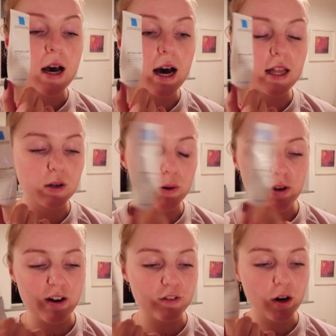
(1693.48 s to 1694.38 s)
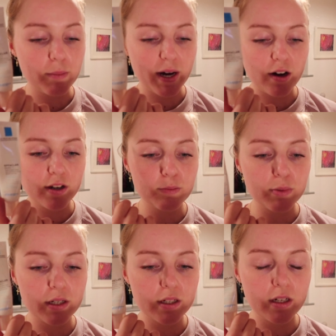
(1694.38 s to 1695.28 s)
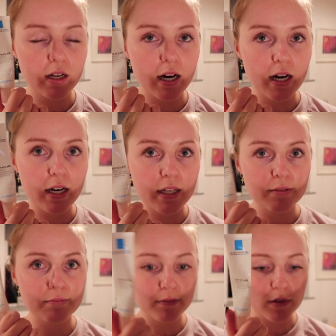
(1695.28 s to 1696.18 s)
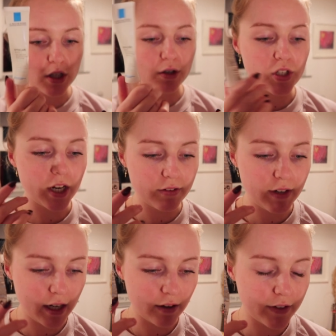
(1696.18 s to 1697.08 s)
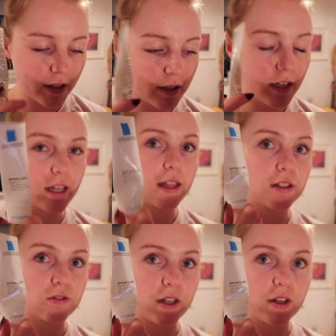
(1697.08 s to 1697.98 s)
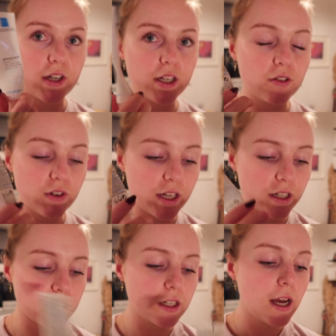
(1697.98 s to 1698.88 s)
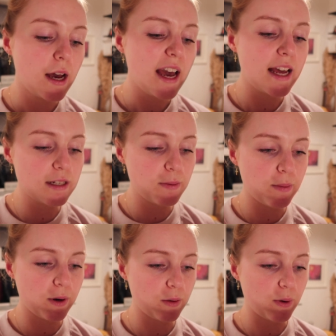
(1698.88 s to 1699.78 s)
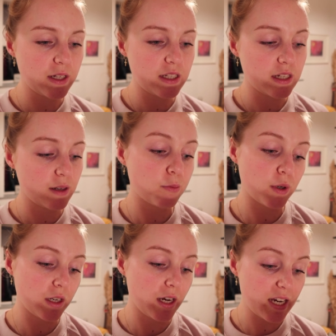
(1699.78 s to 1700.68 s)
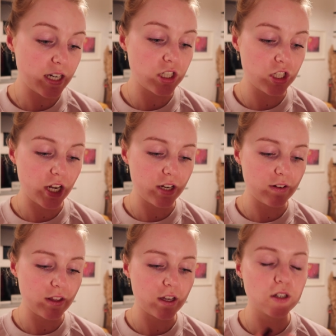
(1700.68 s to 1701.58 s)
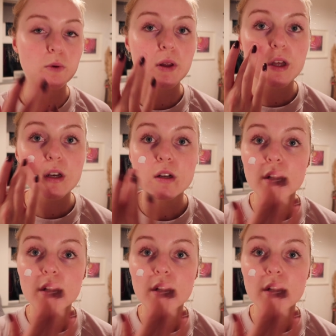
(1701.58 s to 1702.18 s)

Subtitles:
and then I have gone back on it, but I do genuinely love it, and I think it's really good, really good. It is a bit more on the pricey side, but I actually genuinely think it's worth it.